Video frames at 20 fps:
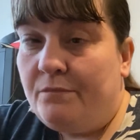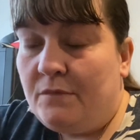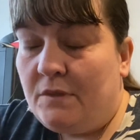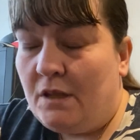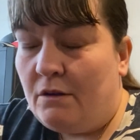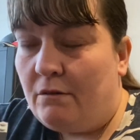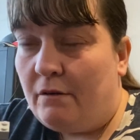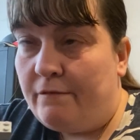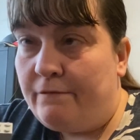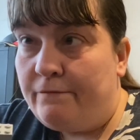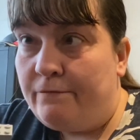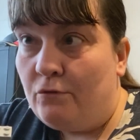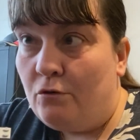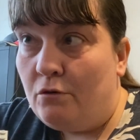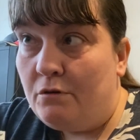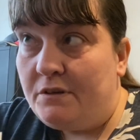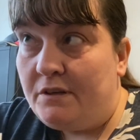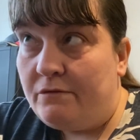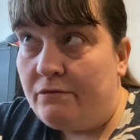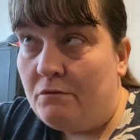There are
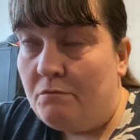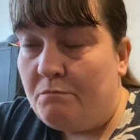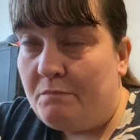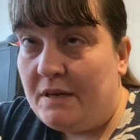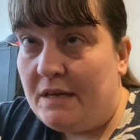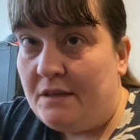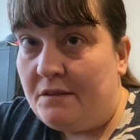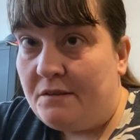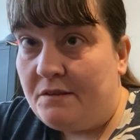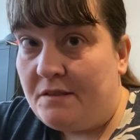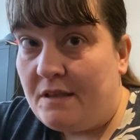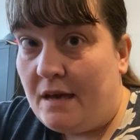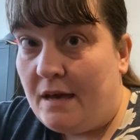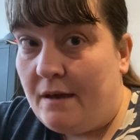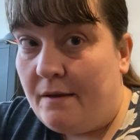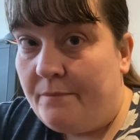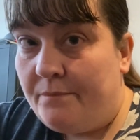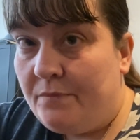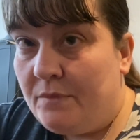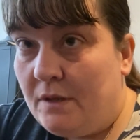4 different beats
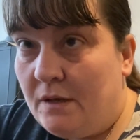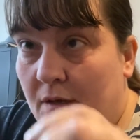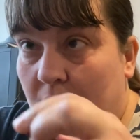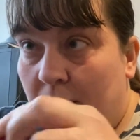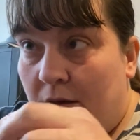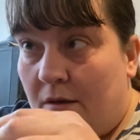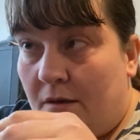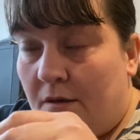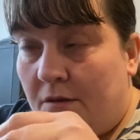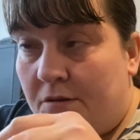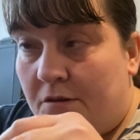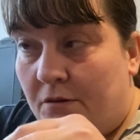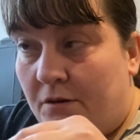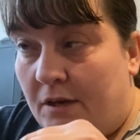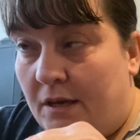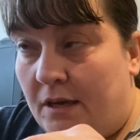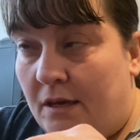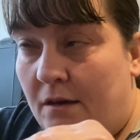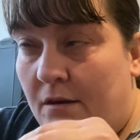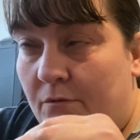there. So
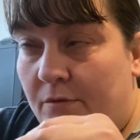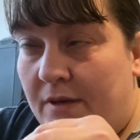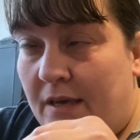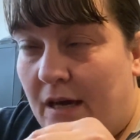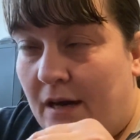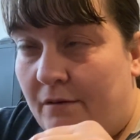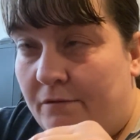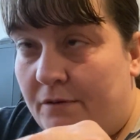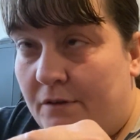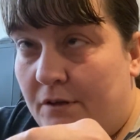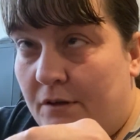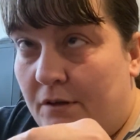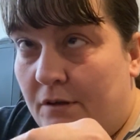here we have,